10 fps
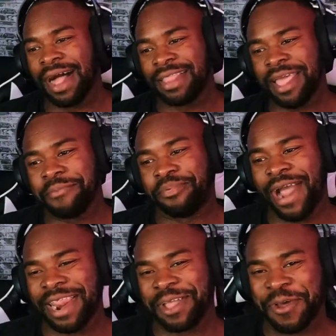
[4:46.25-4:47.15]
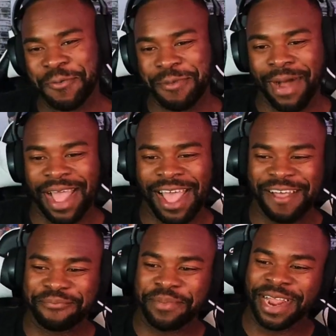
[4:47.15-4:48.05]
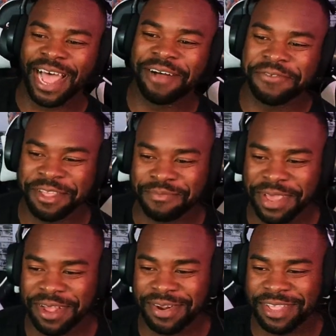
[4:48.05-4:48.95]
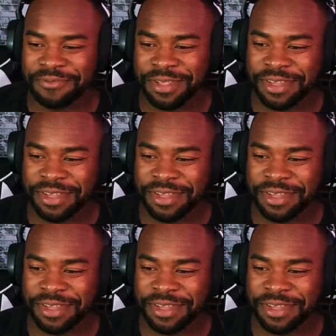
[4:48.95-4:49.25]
I think Bradley Cooper might have Ben Affleck beat on this one,